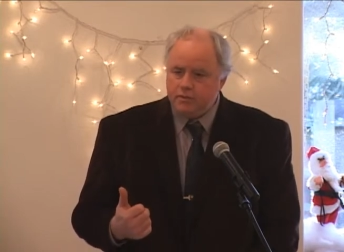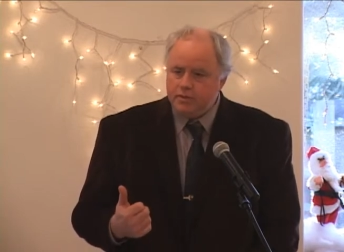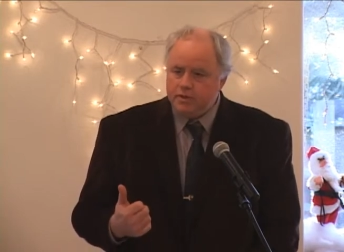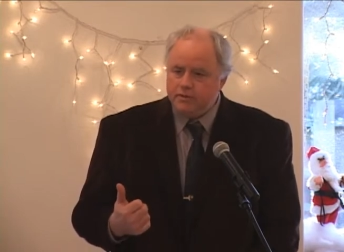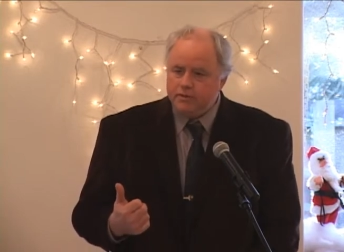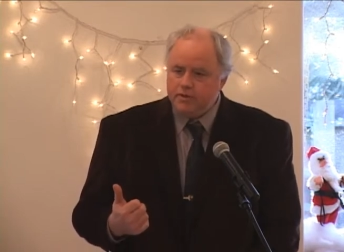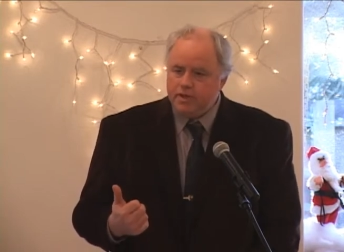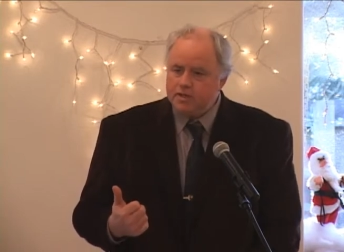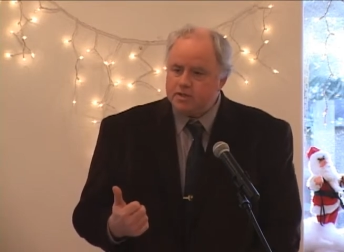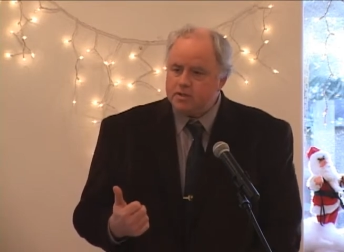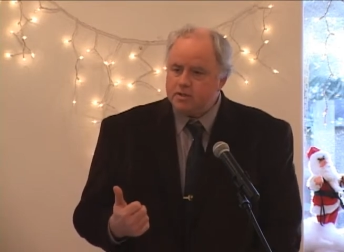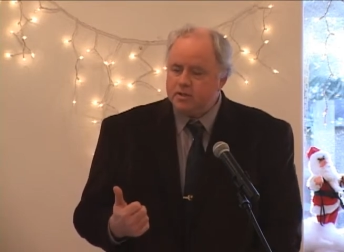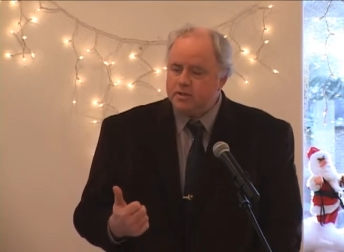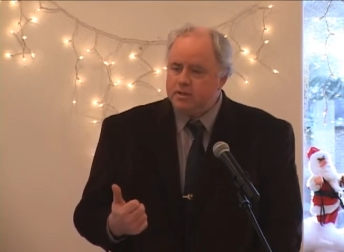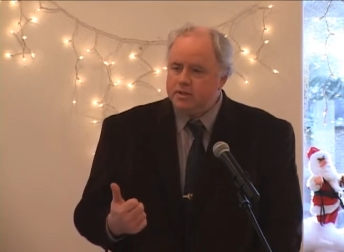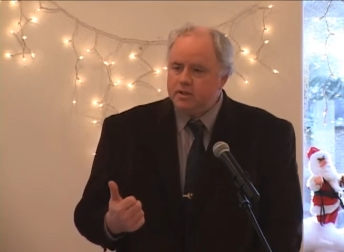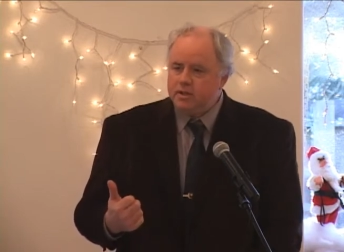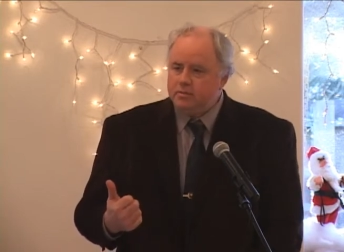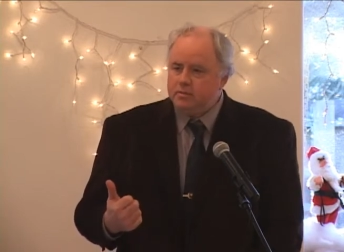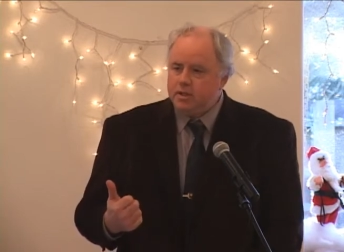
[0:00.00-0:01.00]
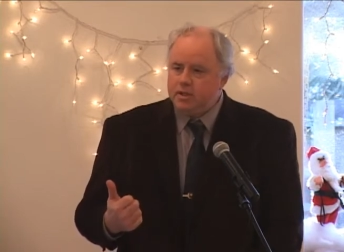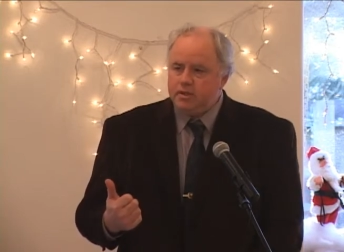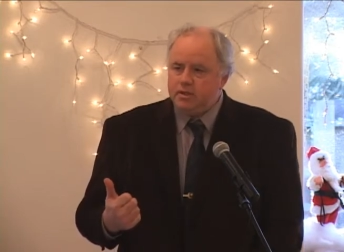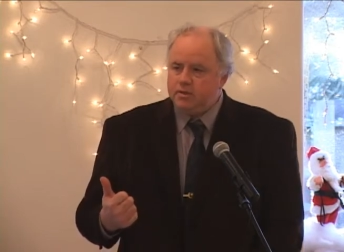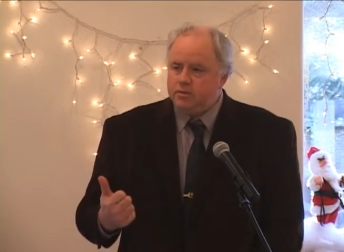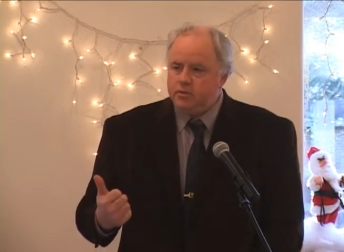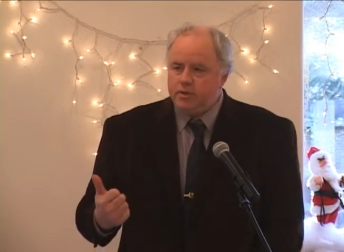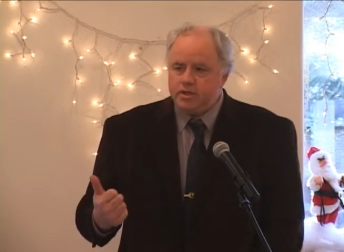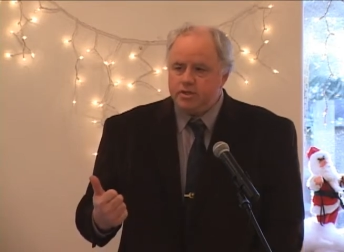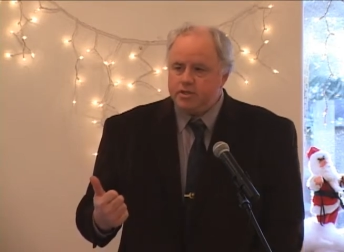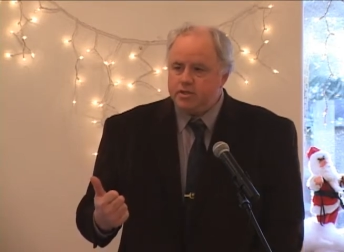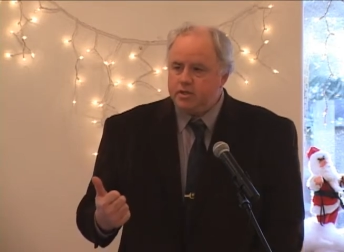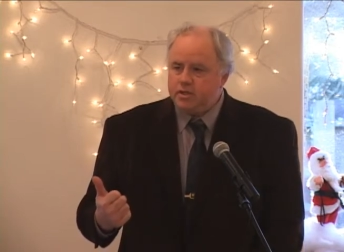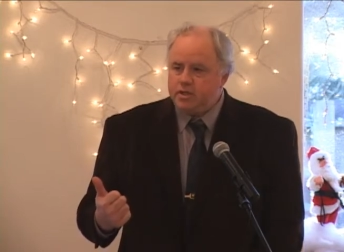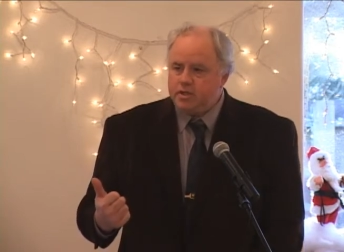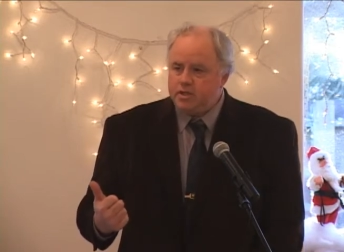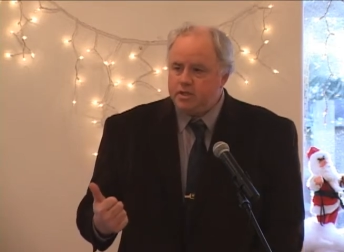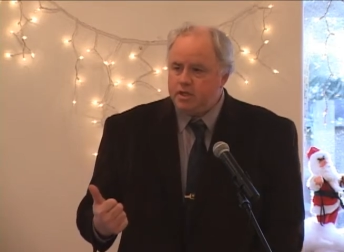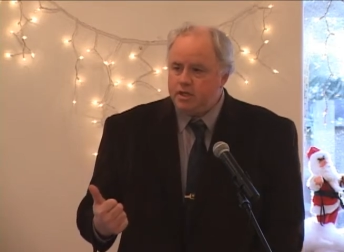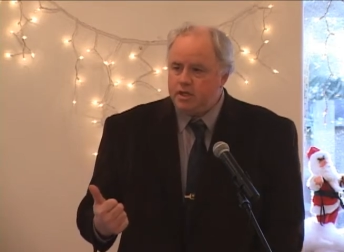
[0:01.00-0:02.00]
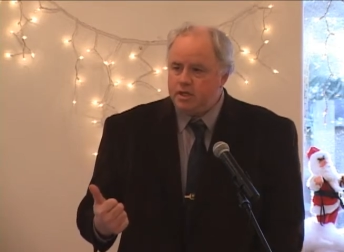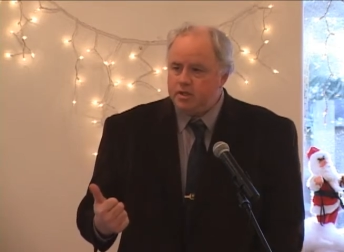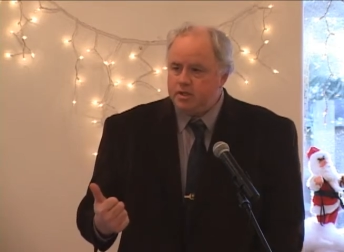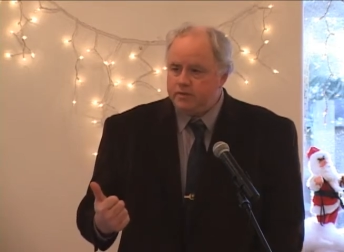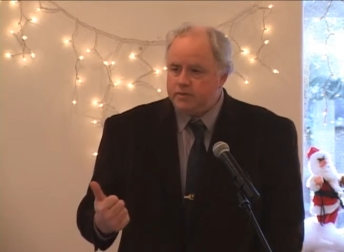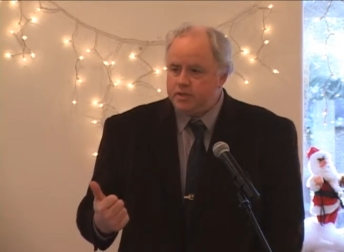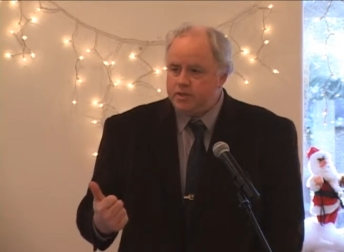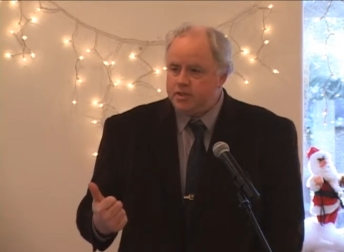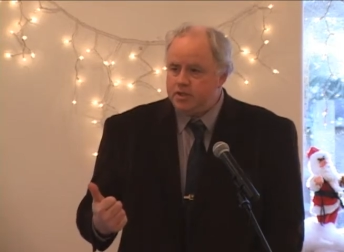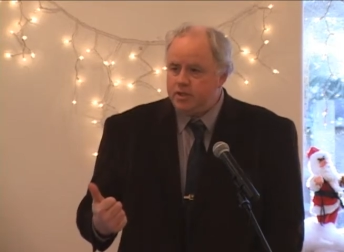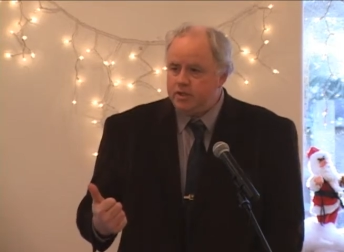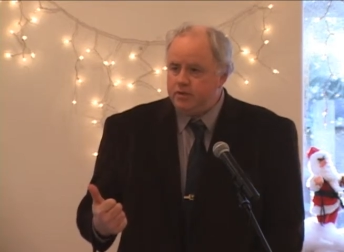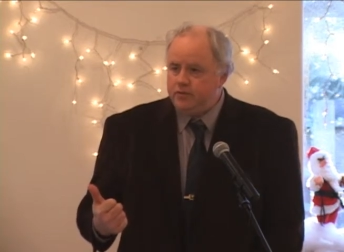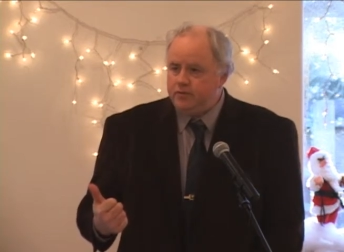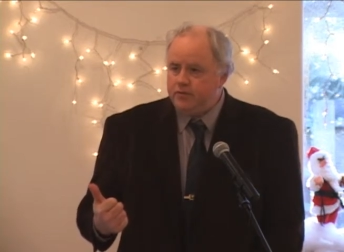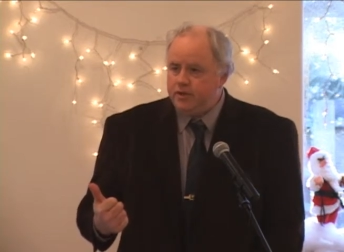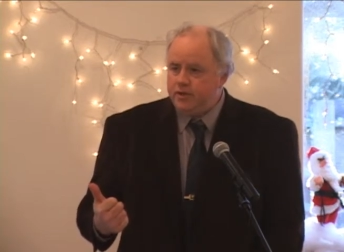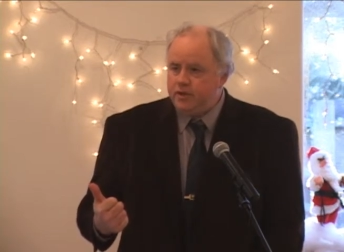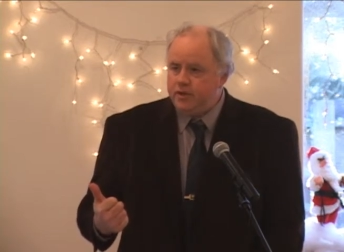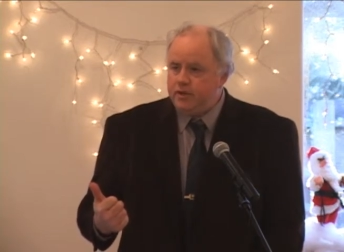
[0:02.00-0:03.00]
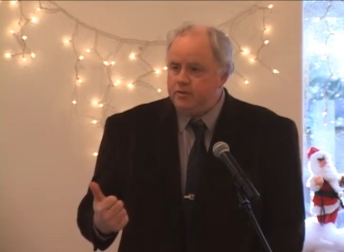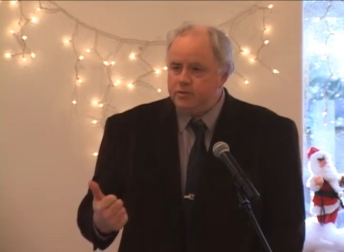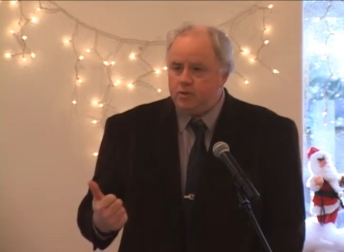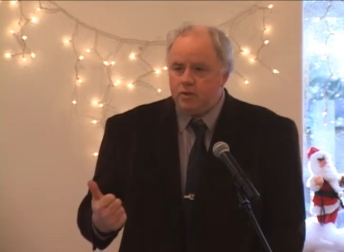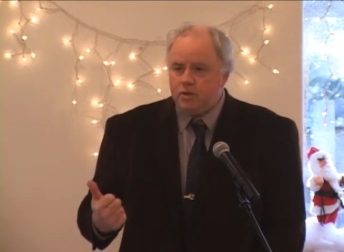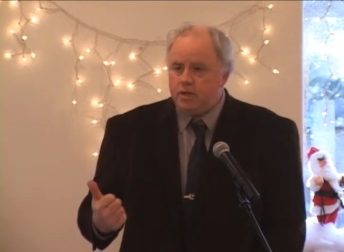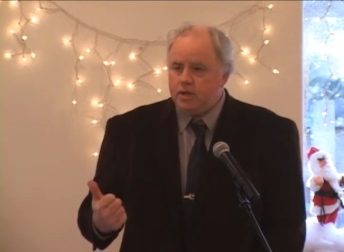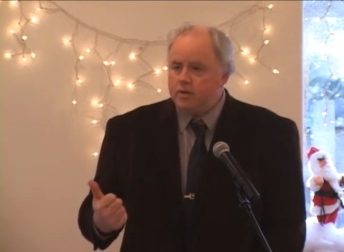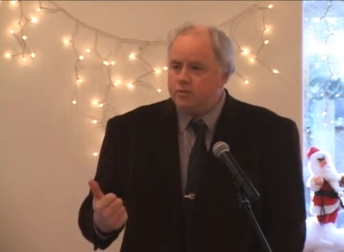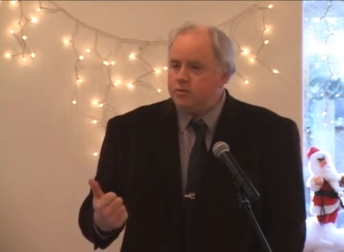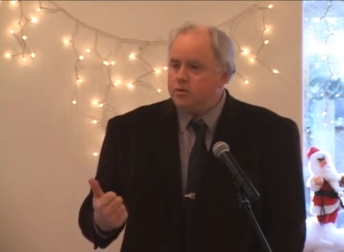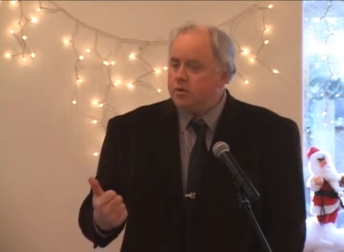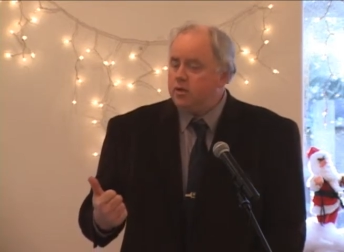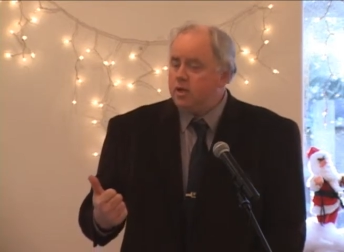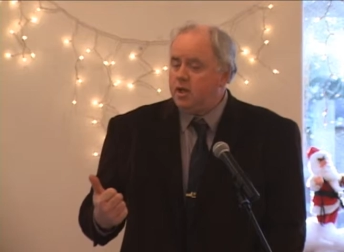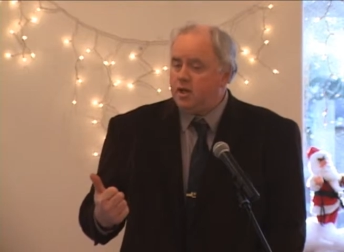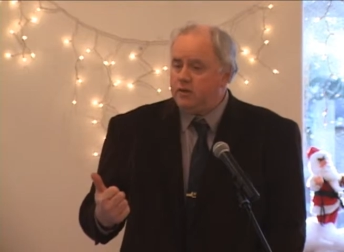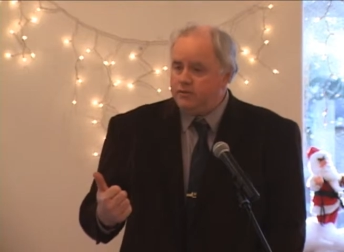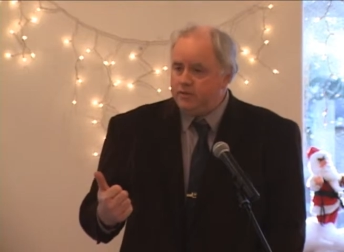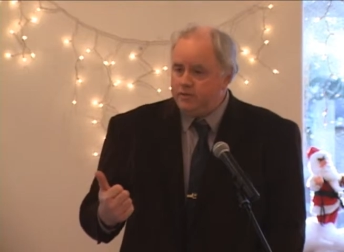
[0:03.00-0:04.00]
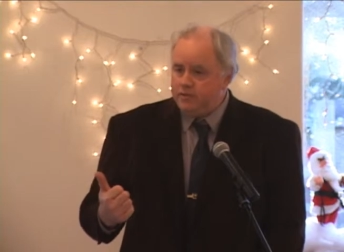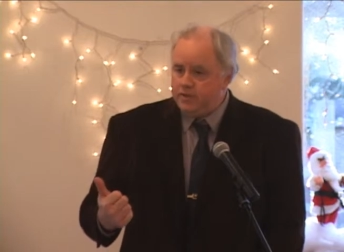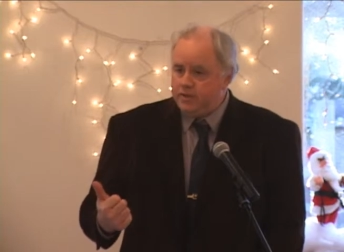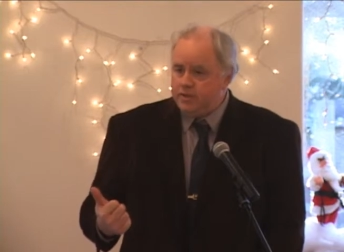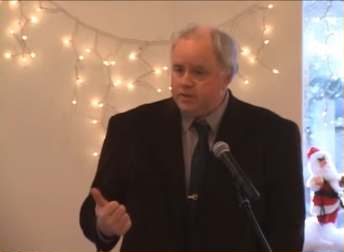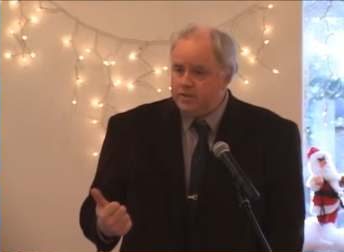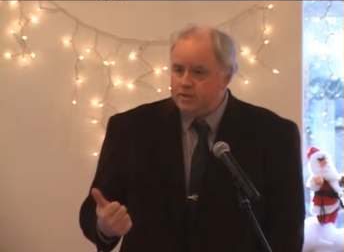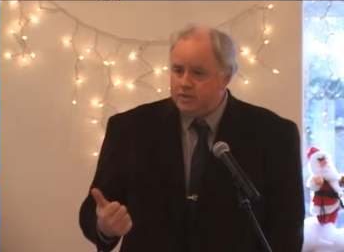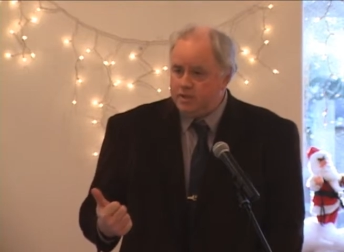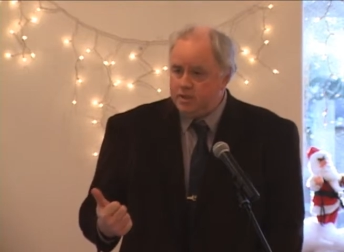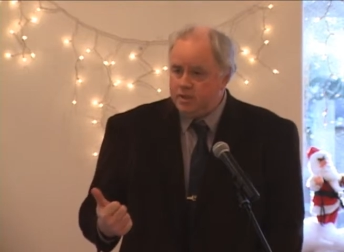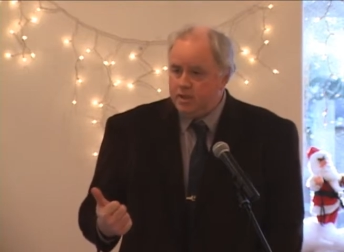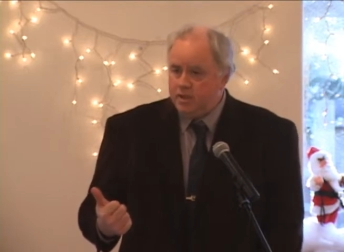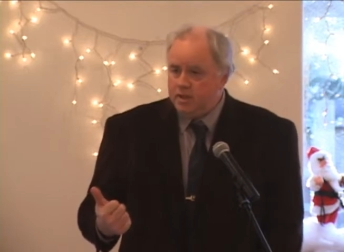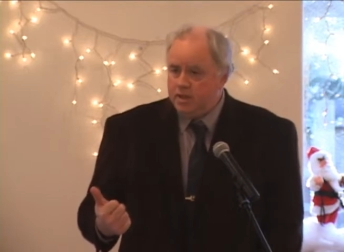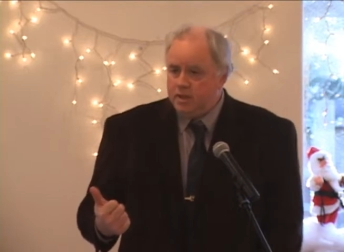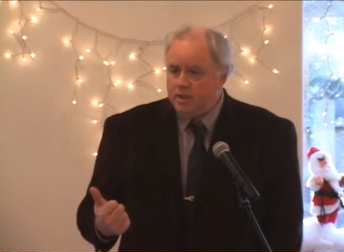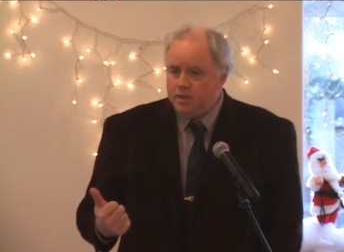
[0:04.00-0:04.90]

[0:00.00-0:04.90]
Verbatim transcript: with a vessel that didn't meet the original intent of a shuttle ferry, roll on, roll off efficiency.